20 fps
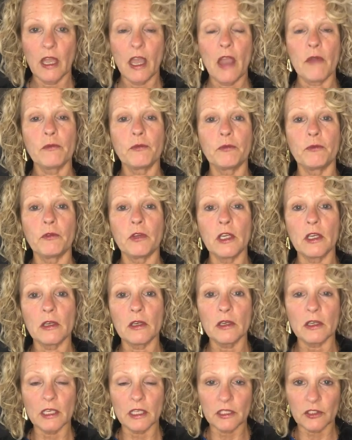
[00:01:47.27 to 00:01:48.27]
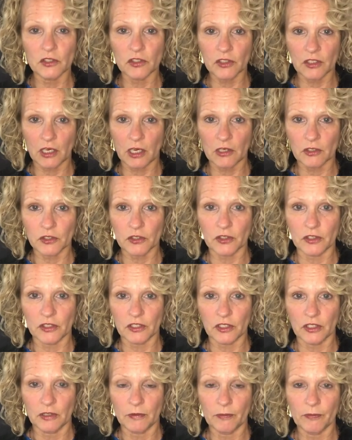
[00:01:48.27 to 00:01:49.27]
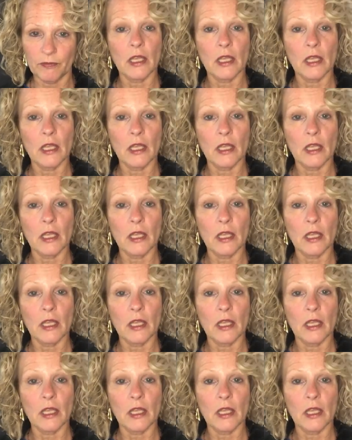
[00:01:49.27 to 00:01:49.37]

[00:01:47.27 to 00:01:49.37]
And fear is scarcity.